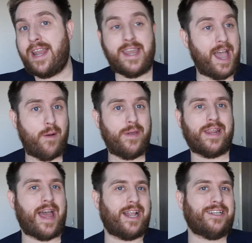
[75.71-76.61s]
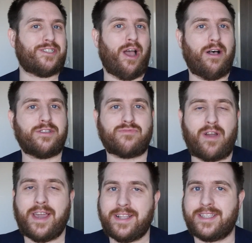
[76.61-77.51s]
And now we can add Charles
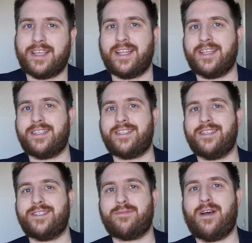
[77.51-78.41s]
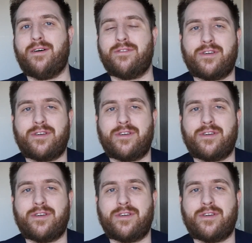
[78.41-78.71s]
Wright to the list as well.